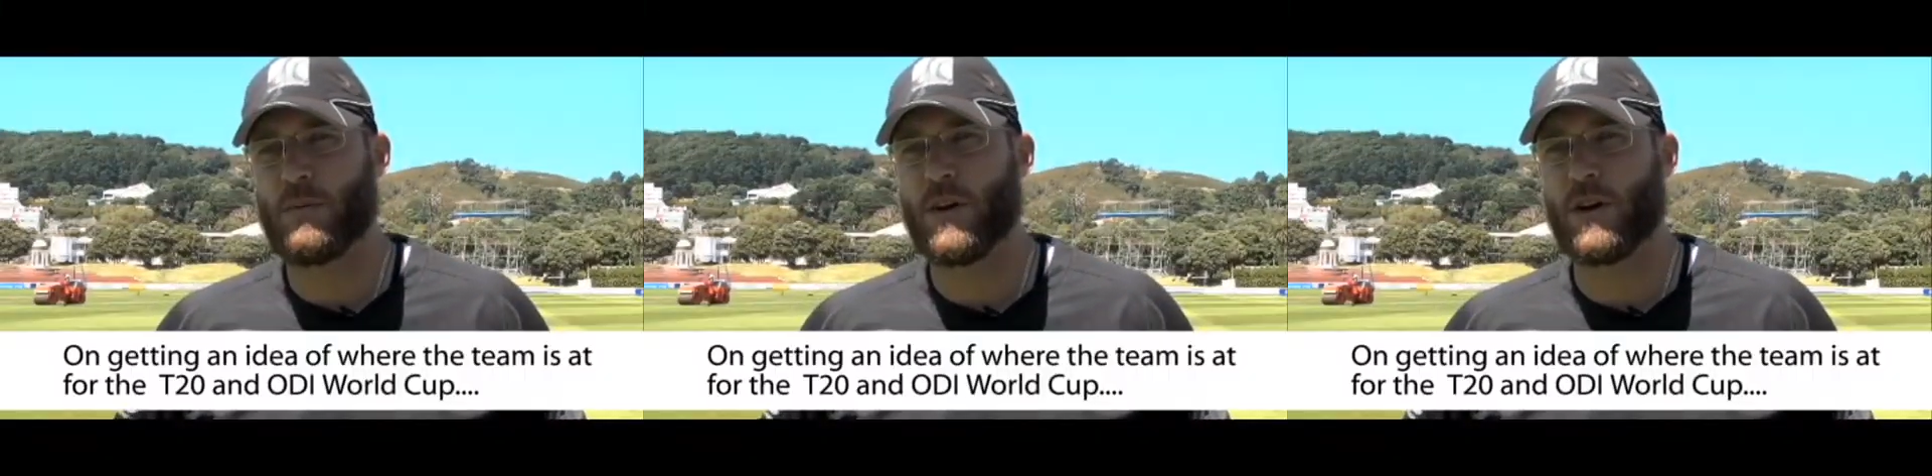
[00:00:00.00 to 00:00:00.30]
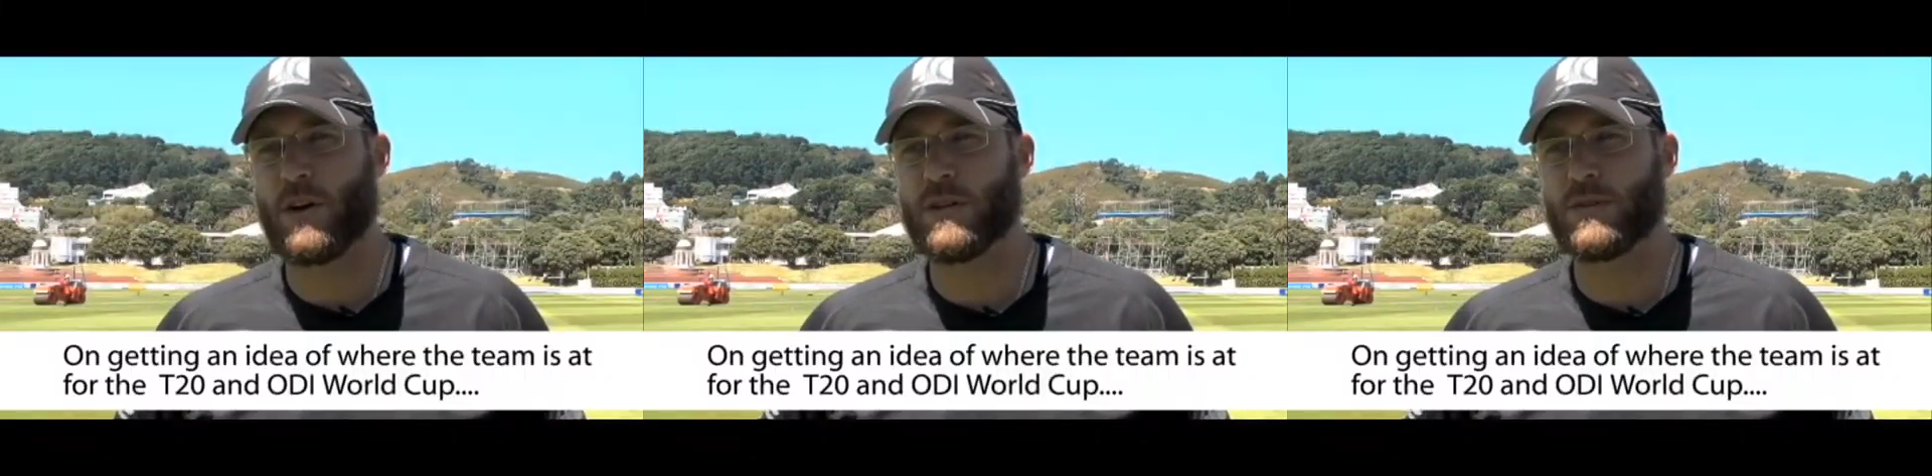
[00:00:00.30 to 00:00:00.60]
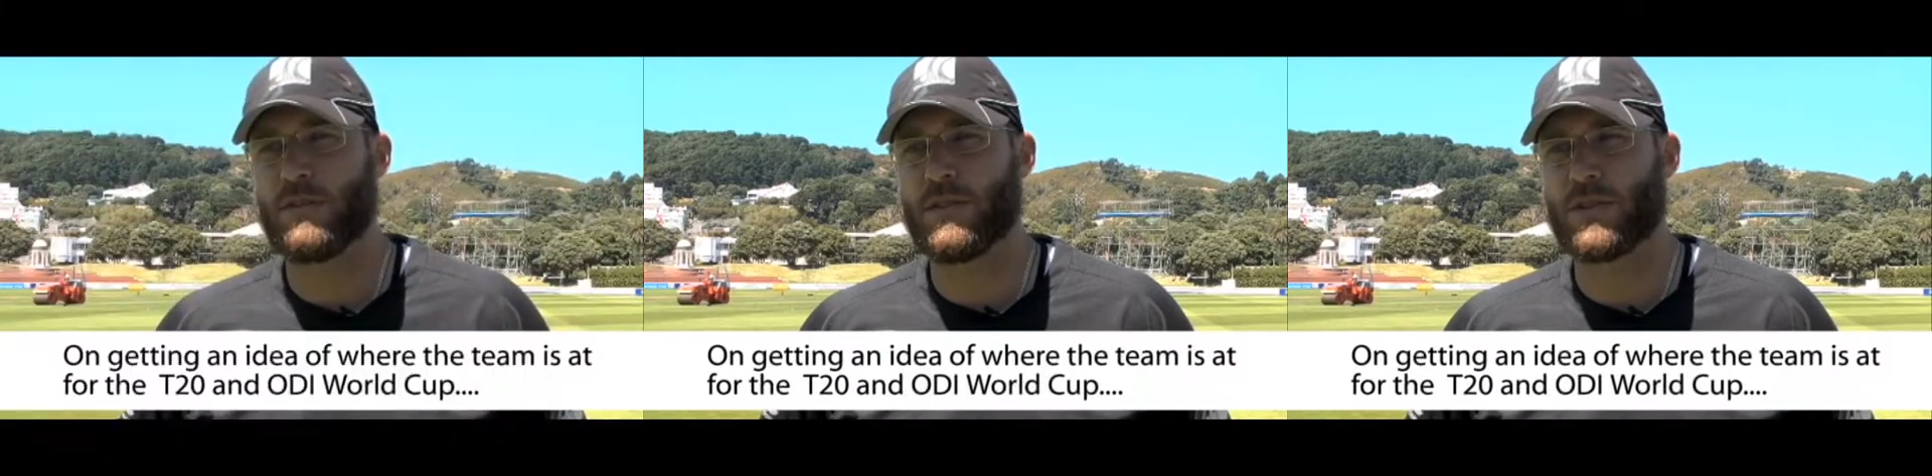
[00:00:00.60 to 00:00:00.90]
the ODIs will
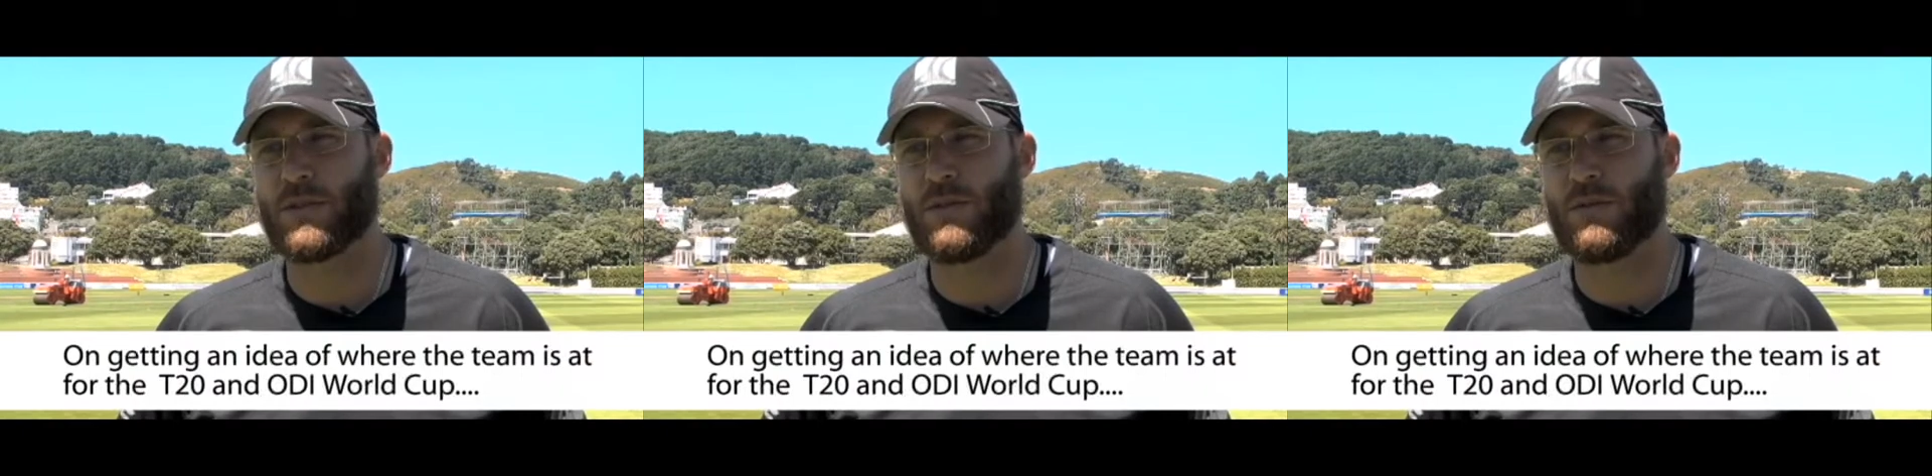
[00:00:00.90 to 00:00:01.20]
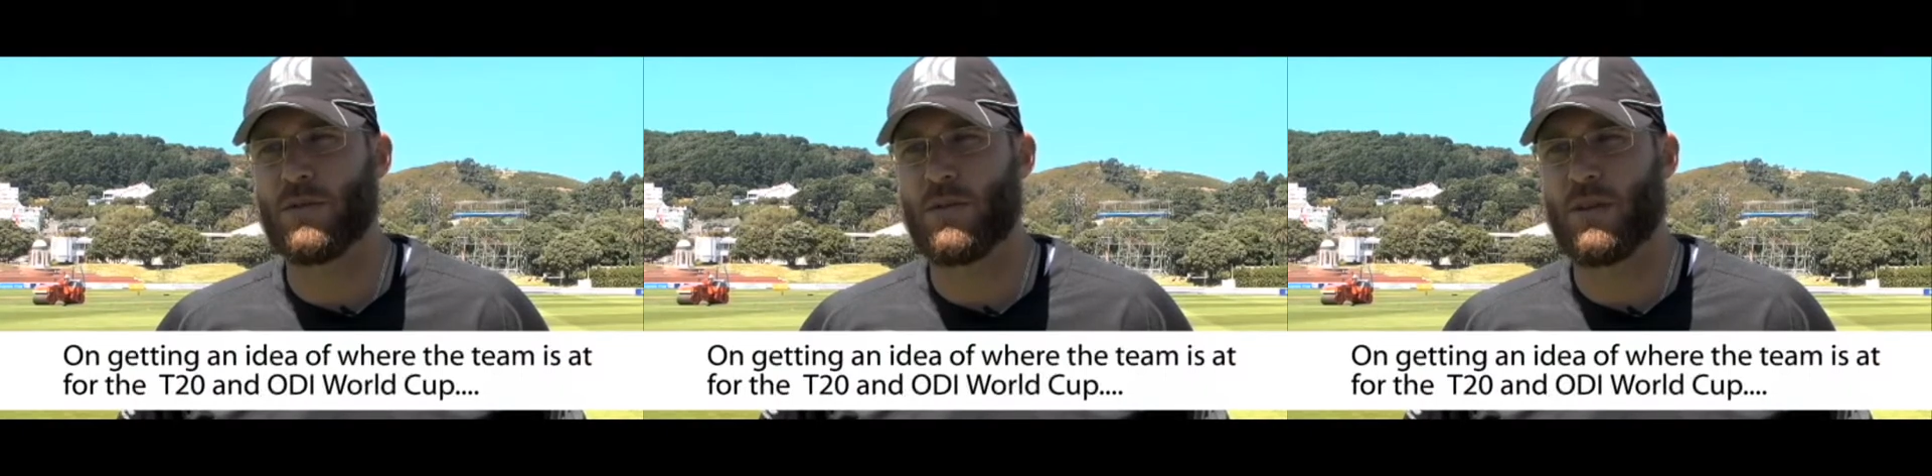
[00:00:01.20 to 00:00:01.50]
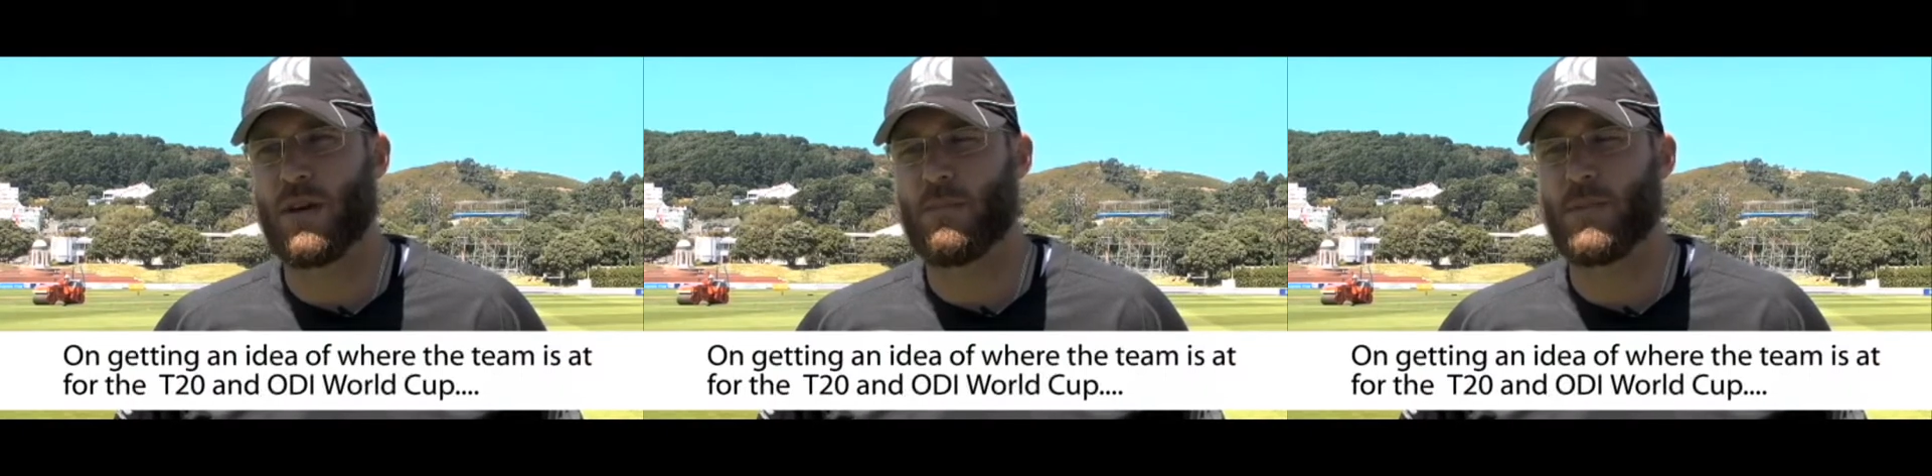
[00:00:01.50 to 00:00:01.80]
give us a good
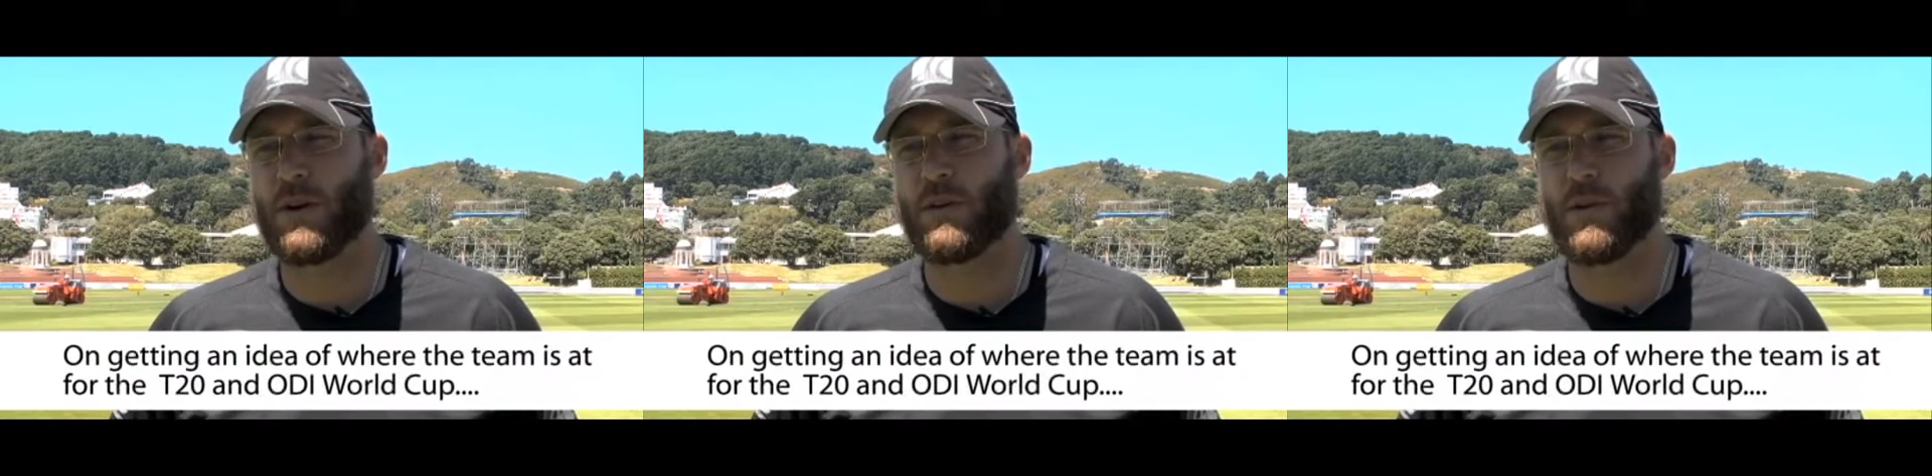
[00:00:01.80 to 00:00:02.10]
bearing